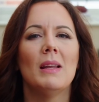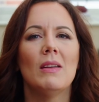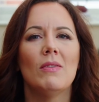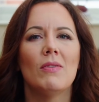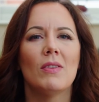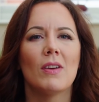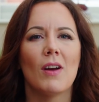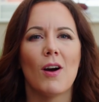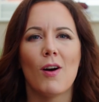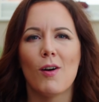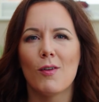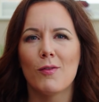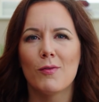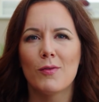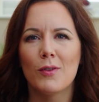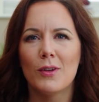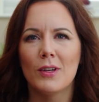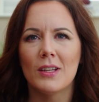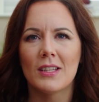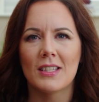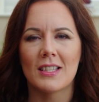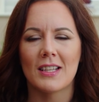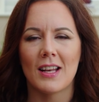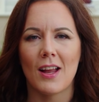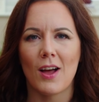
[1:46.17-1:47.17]
living our
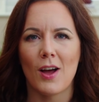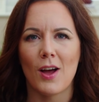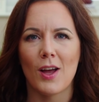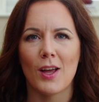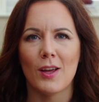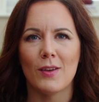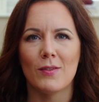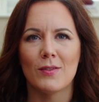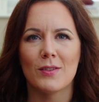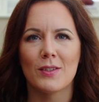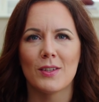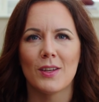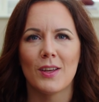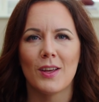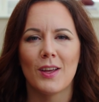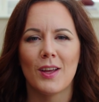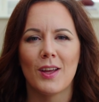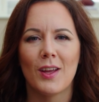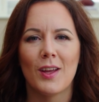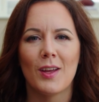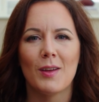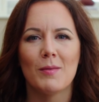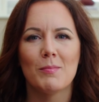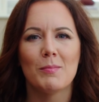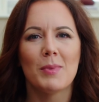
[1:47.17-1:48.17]
fullest lives,
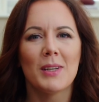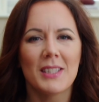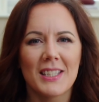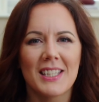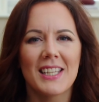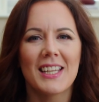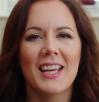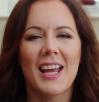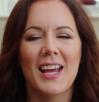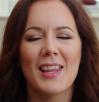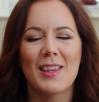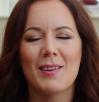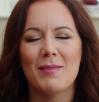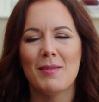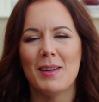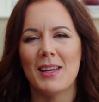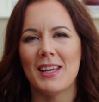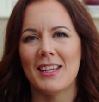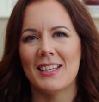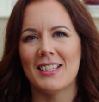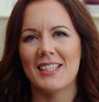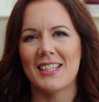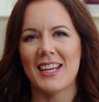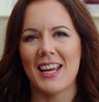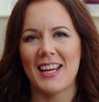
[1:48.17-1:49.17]
but together we
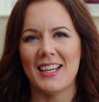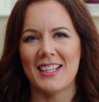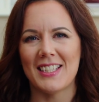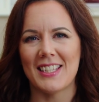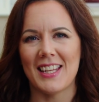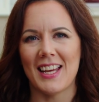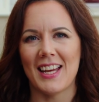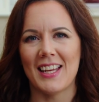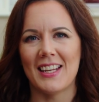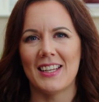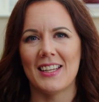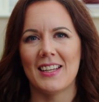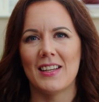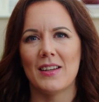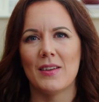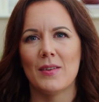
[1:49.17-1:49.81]
can change that.